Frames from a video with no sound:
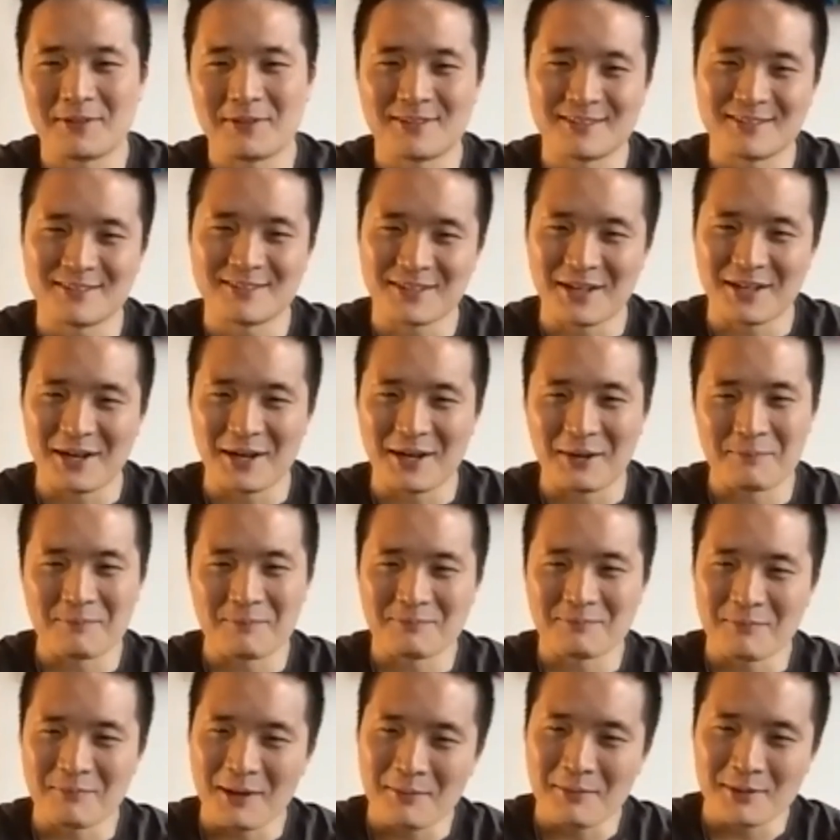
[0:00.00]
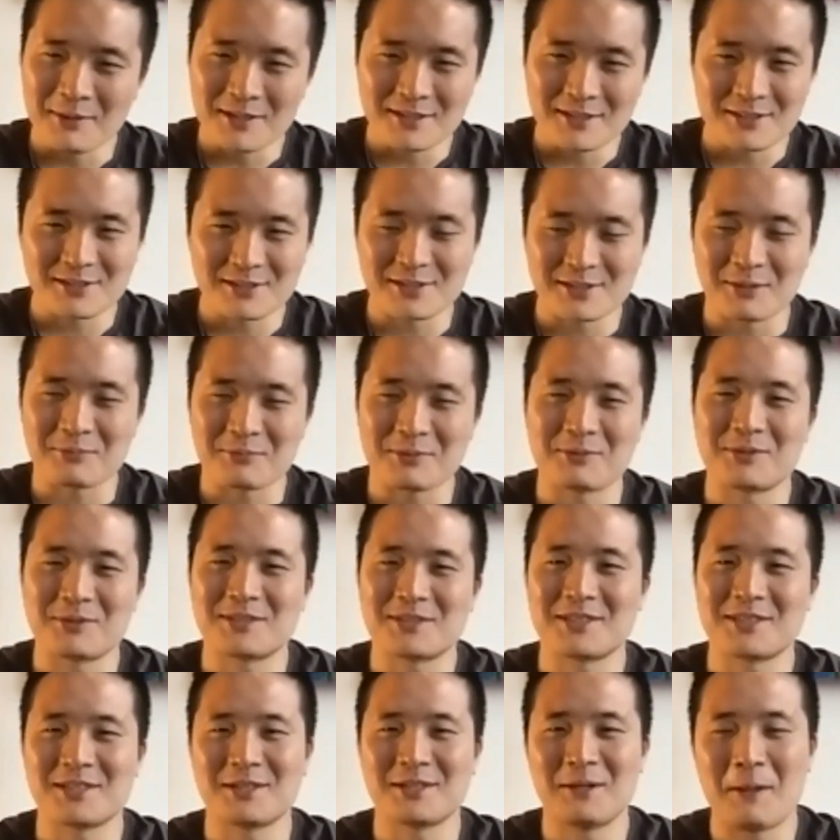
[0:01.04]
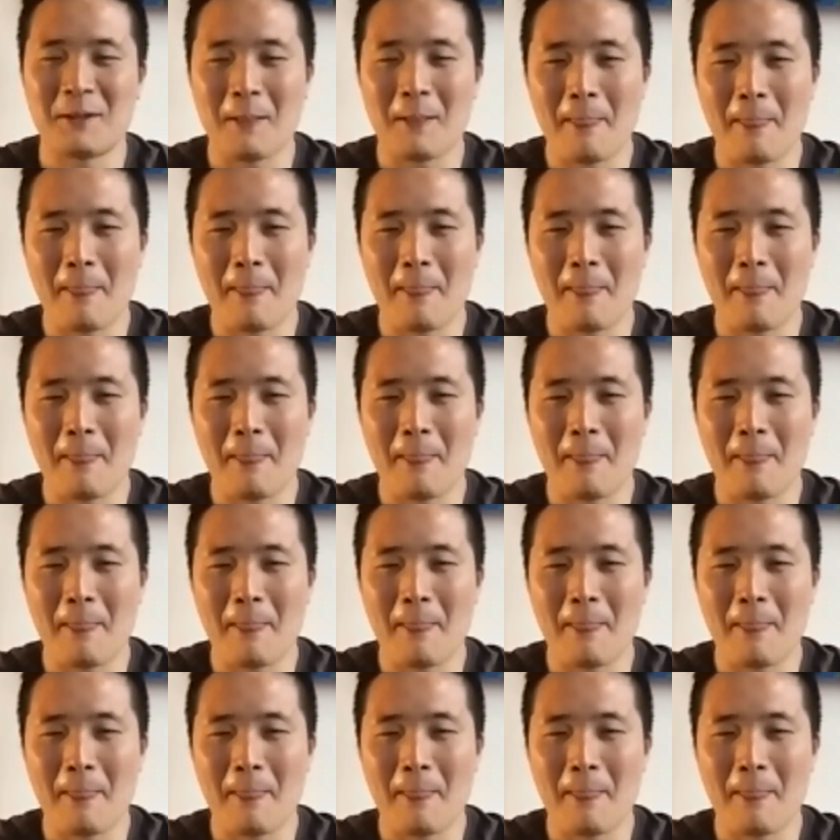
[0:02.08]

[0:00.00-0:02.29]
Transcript: is something we should